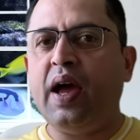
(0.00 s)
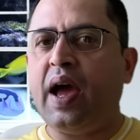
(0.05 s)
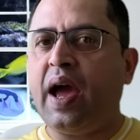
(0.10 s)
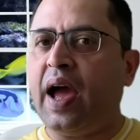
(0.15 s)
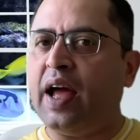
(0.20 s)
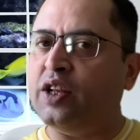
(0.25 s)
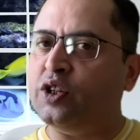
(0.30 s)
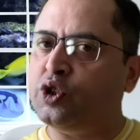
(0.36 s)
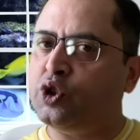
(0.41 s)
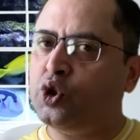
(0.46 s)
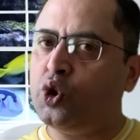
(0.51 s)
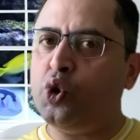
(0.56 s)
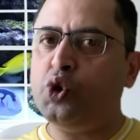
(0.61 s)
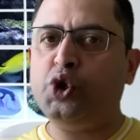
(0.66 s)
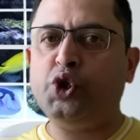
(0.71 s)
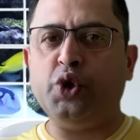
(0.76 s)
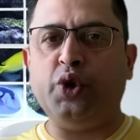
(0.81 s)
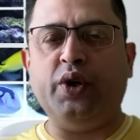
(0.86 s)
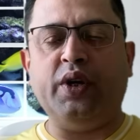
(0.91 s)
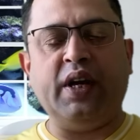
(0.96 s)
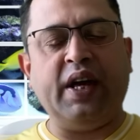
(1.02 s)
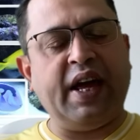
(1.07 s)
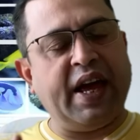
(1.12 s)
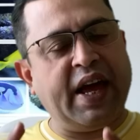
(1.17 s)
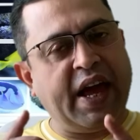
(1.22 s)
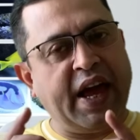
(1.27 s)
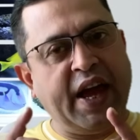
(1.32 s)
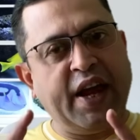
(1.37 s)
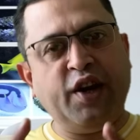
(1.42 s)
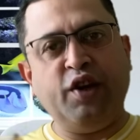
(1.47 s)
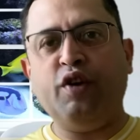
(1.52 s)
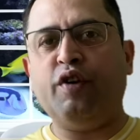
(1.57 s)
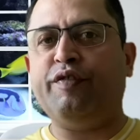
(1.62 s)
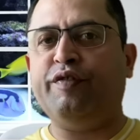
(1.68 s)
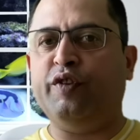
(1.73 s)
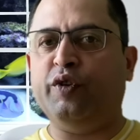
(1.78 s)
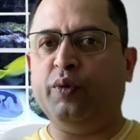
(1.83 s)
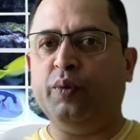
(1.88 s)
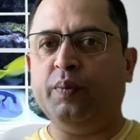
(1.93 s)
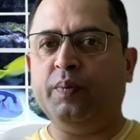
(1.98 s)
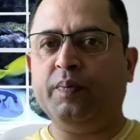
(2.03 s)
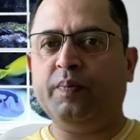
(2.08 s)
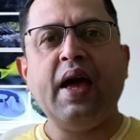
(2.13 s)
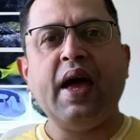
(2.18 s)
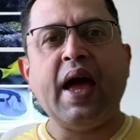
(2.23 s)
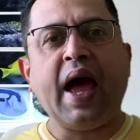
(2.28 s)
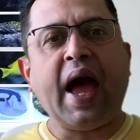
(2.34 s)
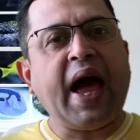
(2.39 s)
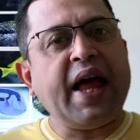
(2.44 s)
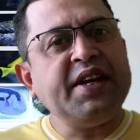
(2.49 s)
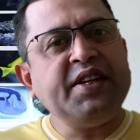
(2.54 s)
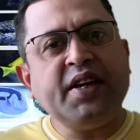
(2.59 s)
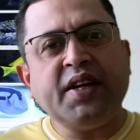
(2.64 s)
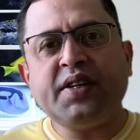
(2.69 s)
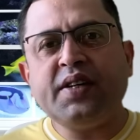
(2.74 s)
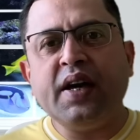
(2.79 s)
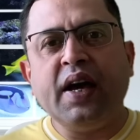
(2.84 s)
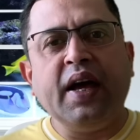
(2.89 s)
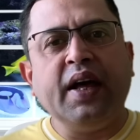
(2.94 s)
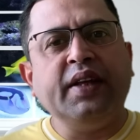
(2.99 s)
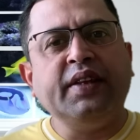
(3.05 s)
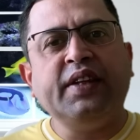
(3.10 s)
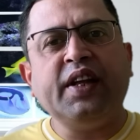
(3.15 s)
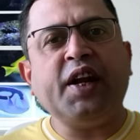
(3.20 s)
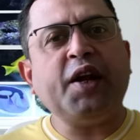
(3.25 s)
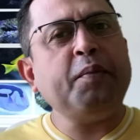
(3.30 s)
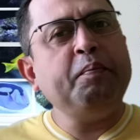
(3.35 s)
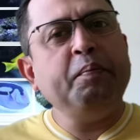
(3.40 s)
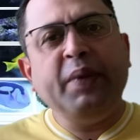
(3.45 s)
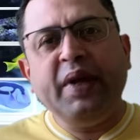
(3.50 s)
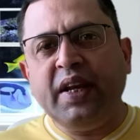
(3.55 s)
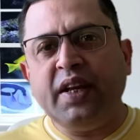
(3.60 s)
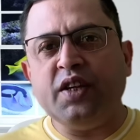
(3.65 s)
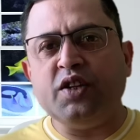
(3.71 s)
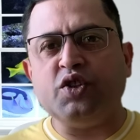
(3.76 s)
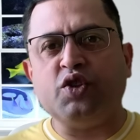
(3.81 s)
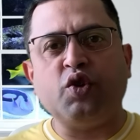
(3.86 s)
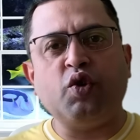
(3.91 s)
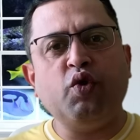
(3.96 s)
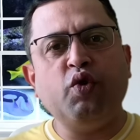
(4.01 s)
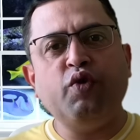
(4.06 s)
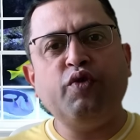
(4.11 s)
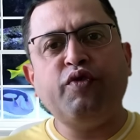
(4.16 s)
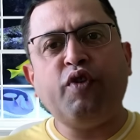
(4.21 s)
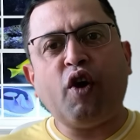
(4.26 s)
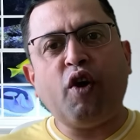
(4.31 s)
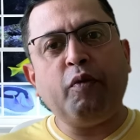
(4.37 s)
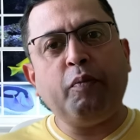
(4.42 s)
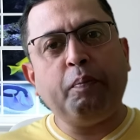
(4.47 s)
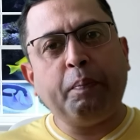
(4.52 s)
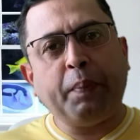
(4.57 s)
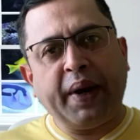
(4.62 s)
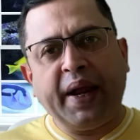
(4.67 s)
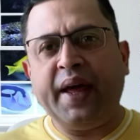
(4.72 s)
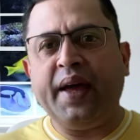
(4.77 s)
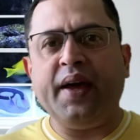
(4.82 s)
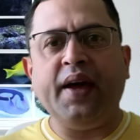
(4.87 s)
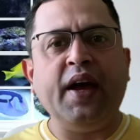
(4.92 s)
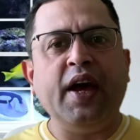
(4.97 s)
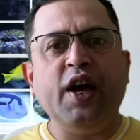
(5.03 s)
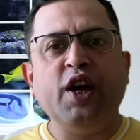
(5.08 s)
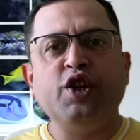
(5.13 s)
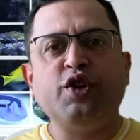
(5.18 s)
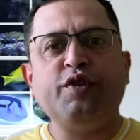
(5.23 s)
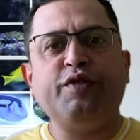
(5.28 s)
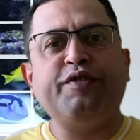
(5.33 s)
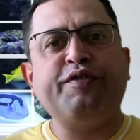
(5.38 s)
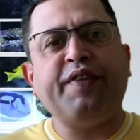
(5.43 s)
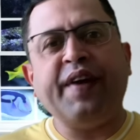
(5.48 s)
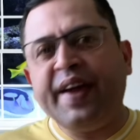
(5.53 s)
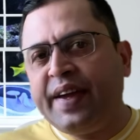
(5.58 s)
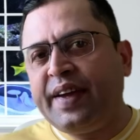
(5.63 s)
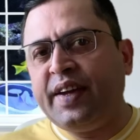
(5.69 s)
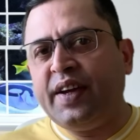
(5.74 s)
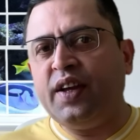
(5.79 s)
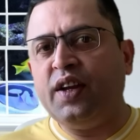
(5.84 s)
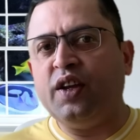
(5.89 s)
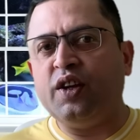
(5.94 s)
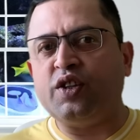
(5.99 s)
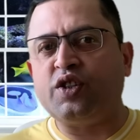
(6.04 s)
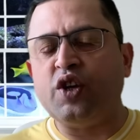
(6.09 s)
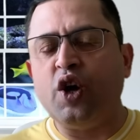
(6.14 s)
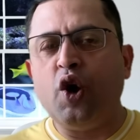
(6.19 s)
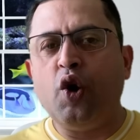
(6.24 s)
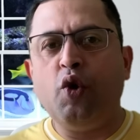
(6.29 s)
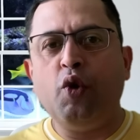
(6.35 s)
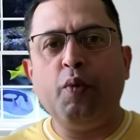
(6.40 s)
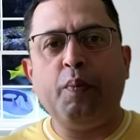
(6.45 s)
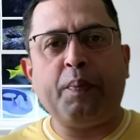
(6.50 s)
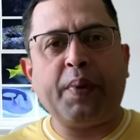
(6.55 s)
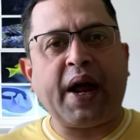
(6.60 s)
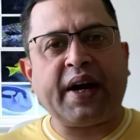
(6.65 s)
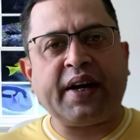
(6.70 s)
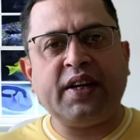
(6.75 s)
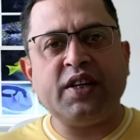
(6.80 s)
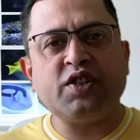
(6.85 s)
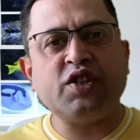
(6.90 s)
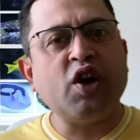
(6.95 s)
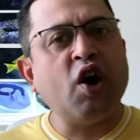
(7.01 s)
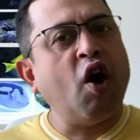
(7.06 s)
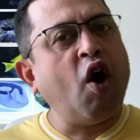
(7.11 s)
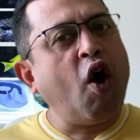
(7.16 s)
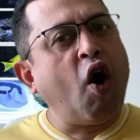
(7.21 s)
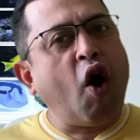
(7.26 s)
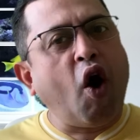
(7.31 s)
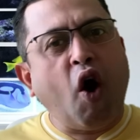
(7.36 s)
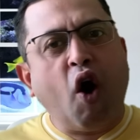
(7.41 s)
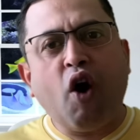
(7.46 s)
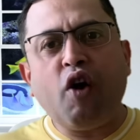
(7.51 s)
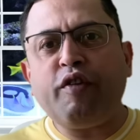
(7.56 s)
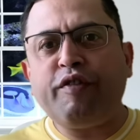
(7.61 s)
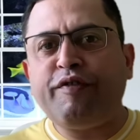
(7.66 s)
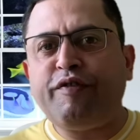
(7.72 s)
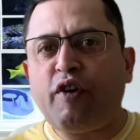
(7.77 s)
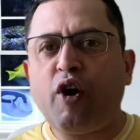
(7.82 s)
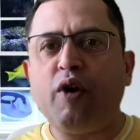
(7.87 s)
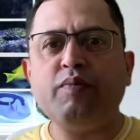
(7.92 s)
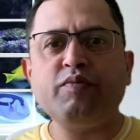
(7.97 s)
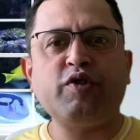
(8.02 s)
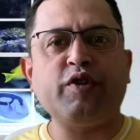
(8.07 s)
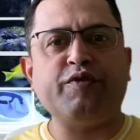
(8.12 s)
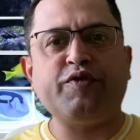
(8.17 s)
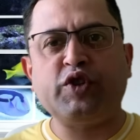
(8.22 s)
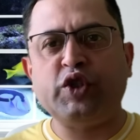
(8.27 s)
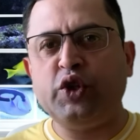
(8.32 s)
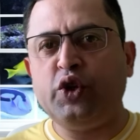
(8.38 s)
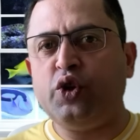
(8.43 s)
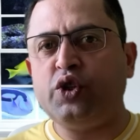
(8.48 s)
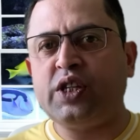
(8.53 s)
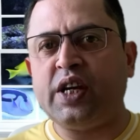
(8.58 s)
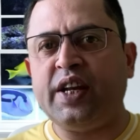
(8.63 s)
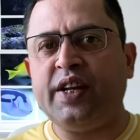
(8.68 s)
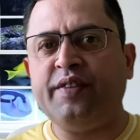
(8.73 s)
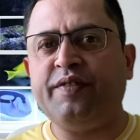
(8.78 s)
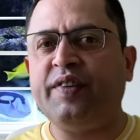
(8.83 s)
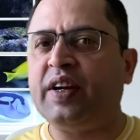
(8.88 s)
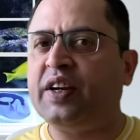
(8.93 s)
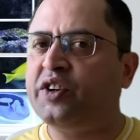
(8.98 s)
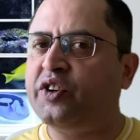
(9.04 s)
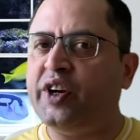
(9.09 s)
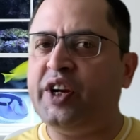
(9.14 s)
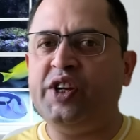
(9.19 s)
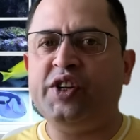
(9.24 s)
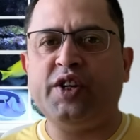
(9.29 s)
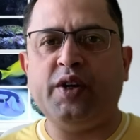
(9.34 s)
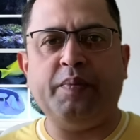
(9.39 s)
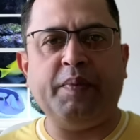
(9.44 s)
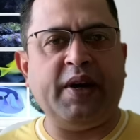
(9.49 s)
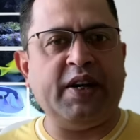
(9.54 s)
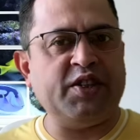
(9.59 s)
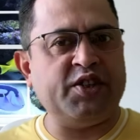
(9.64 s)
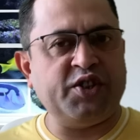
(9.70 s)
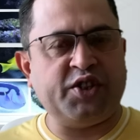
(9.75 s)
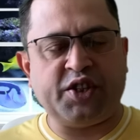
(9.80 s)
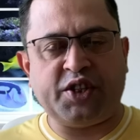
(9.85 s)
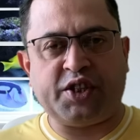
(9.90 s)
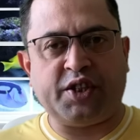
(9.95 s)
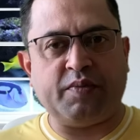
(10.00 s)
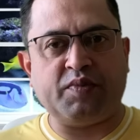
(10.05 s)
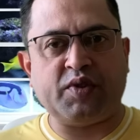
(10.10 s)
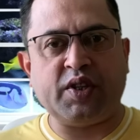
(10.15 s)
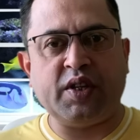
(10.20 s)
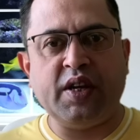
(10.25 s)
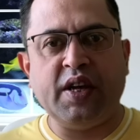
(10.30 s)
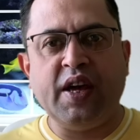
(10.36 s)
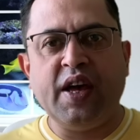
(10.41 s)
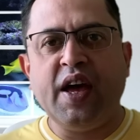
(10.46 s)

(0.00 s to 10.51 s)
And so should any of you. And yet, there are millions who fall prey to fake healers who practice all forms of pseudoscientific traditional medicine systems.